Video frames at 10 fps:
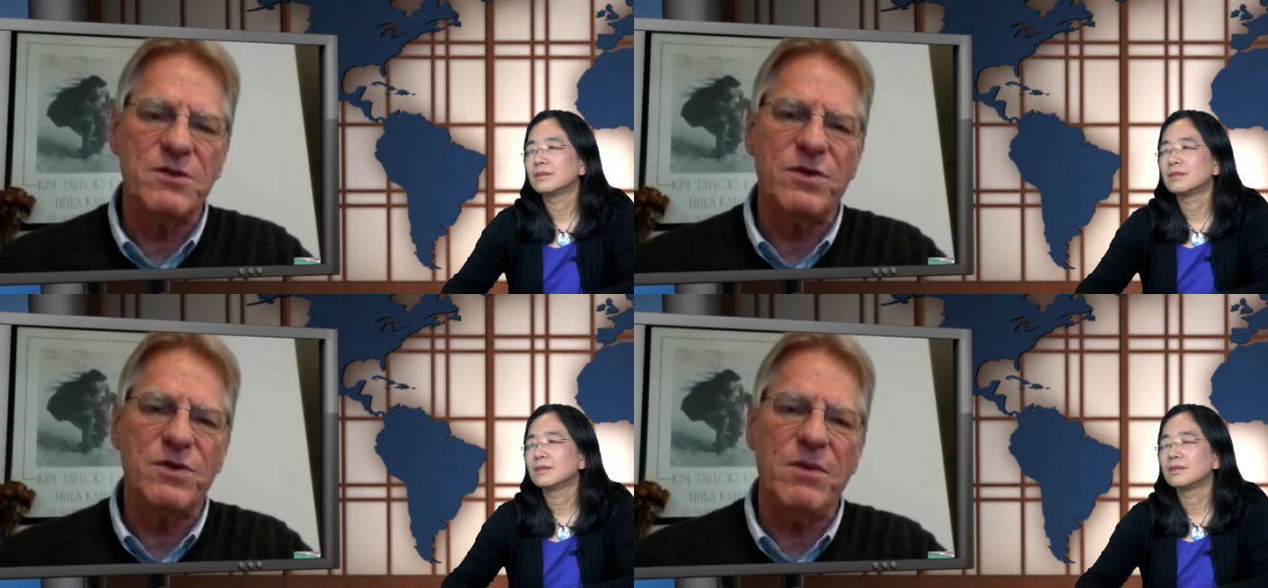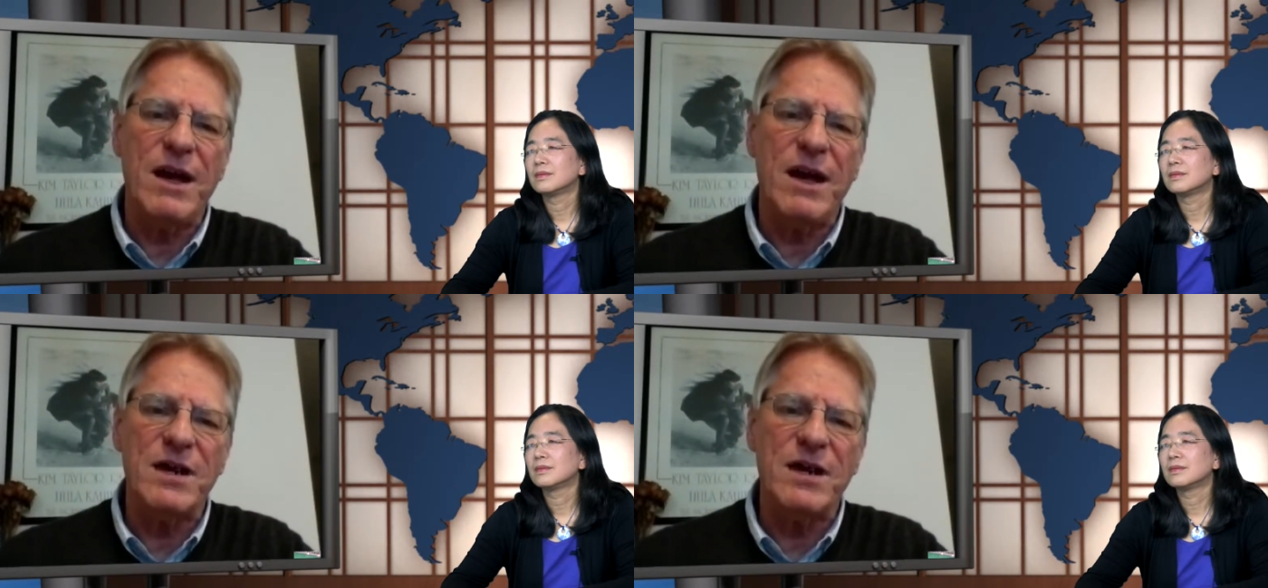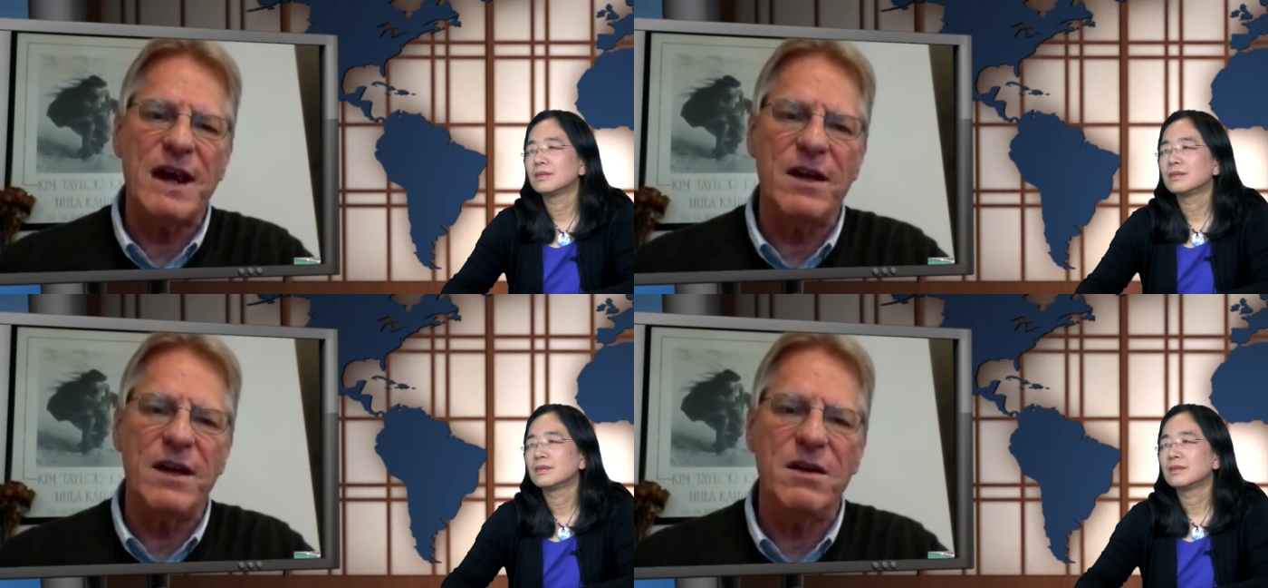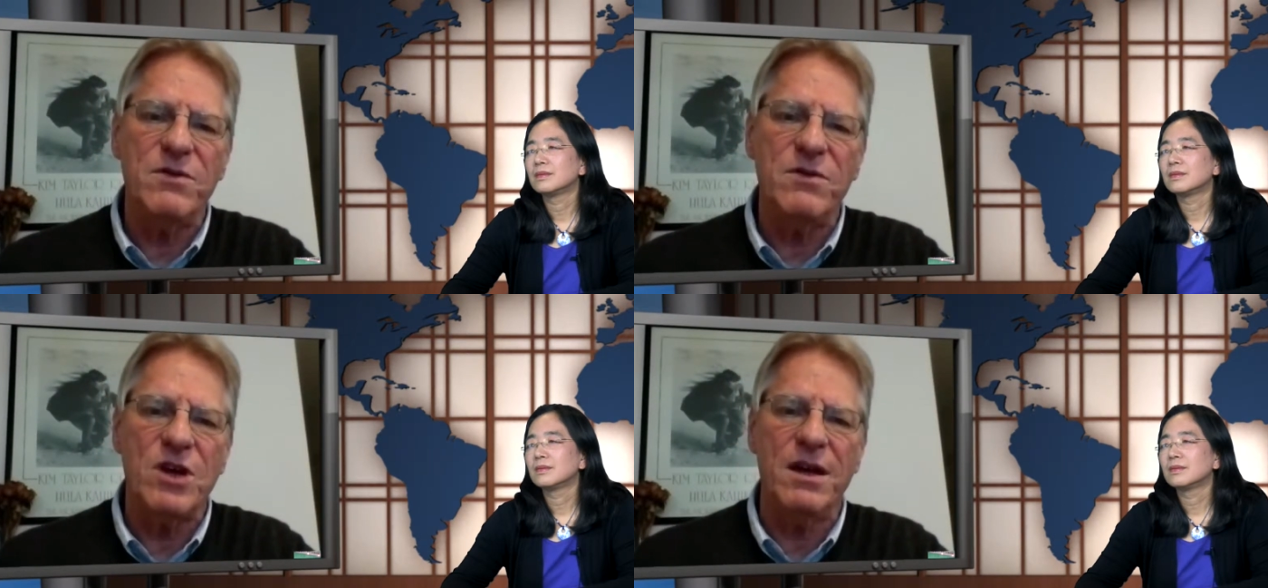Speaker 1: outside of
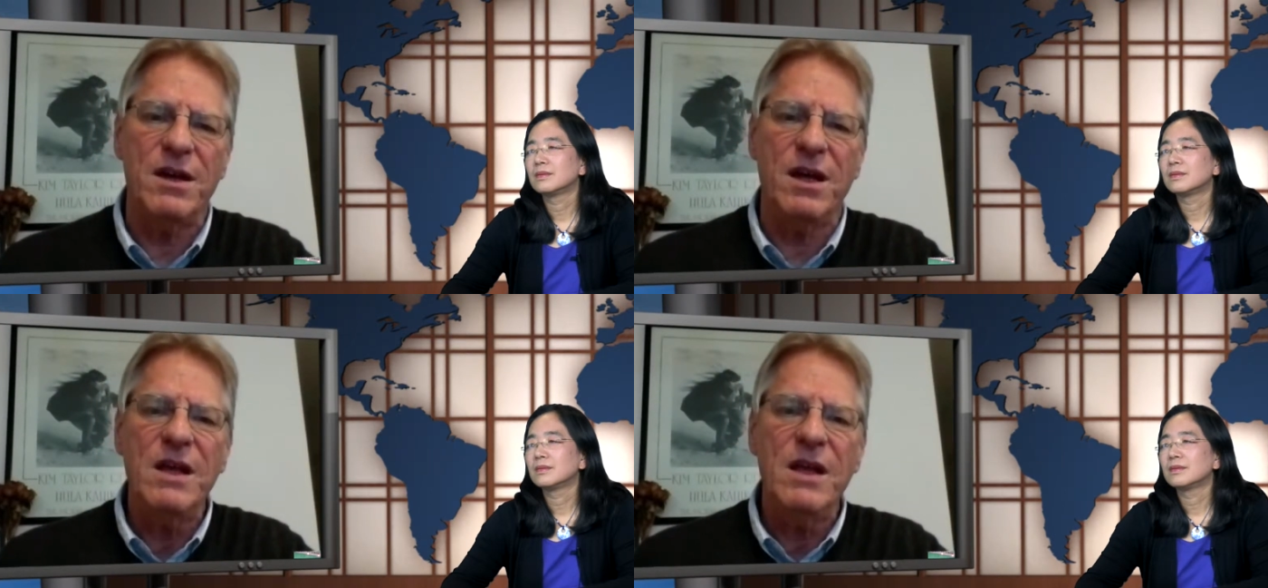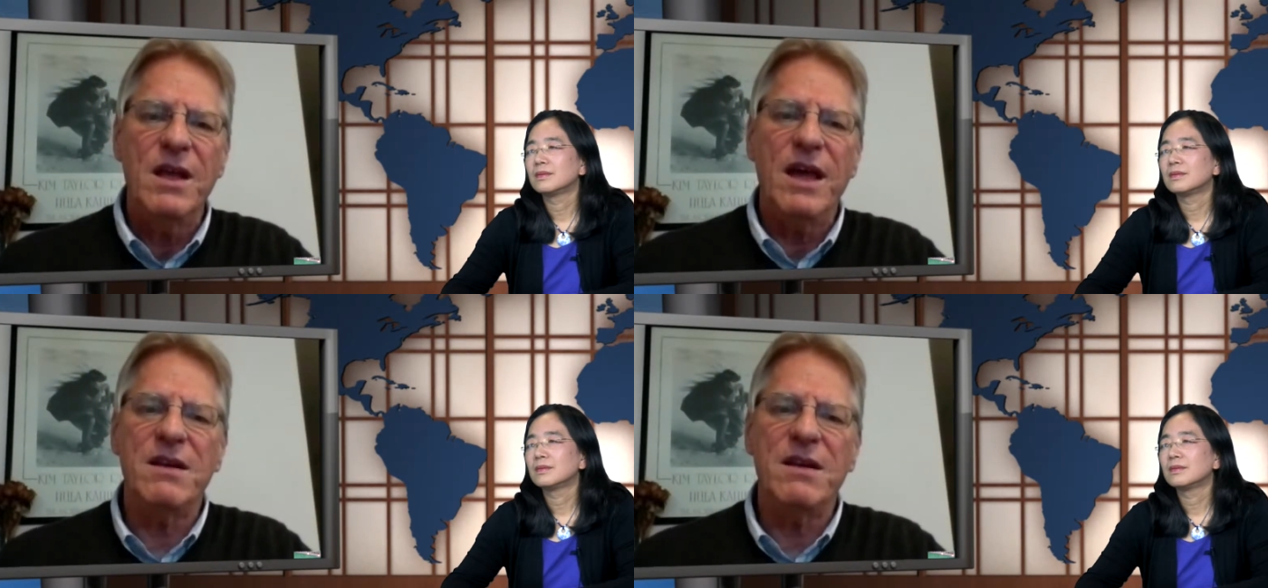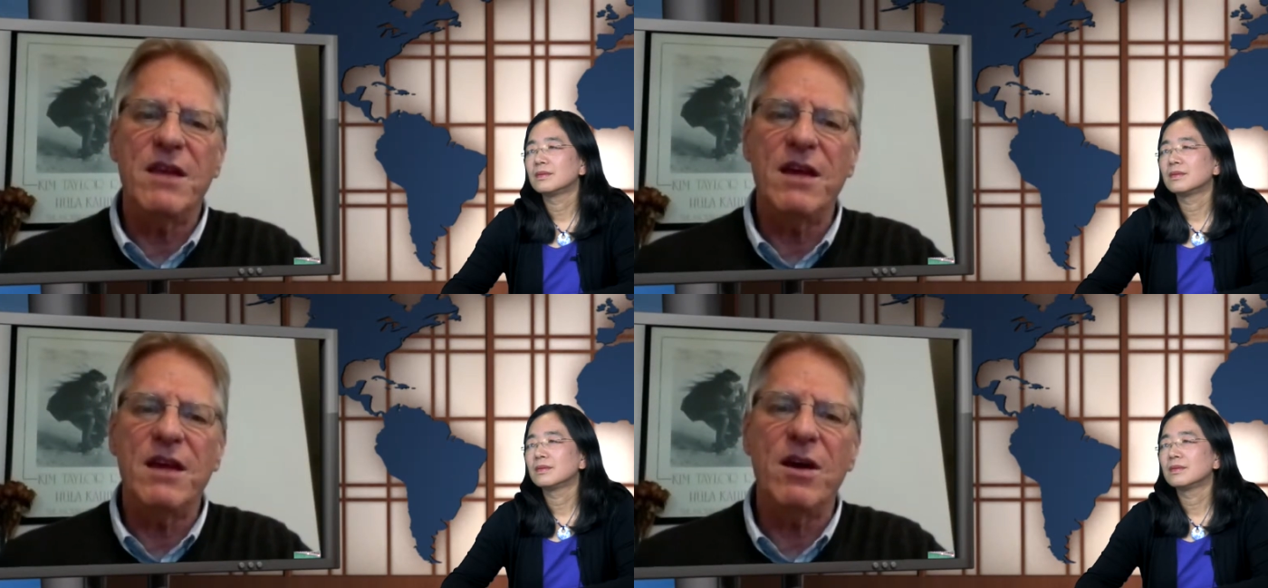China, and they come